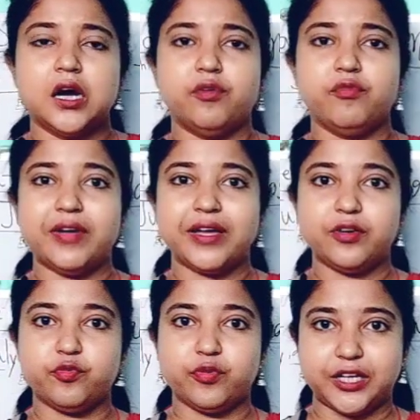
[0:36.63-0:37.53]
very
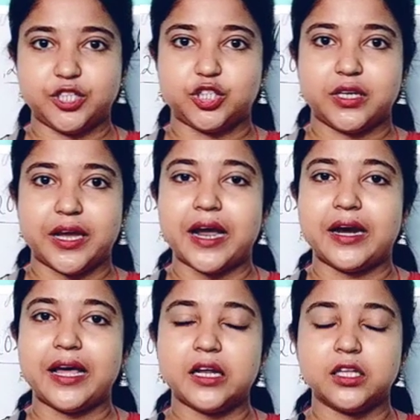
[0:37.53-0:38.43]
rich
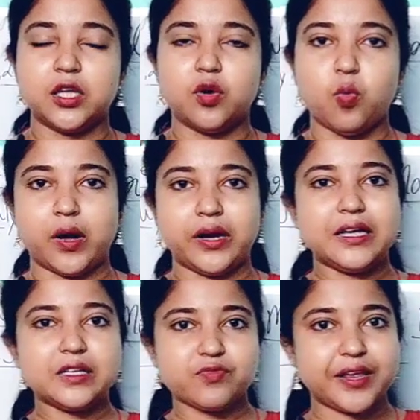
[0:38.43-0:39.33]
and another one
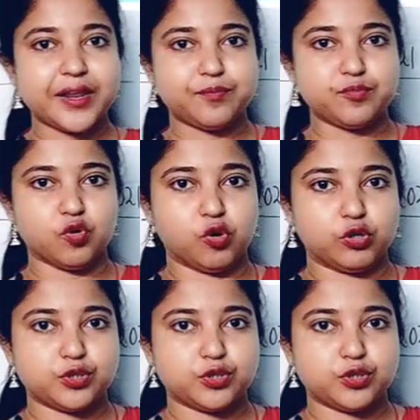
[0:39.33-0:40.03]
is very poor.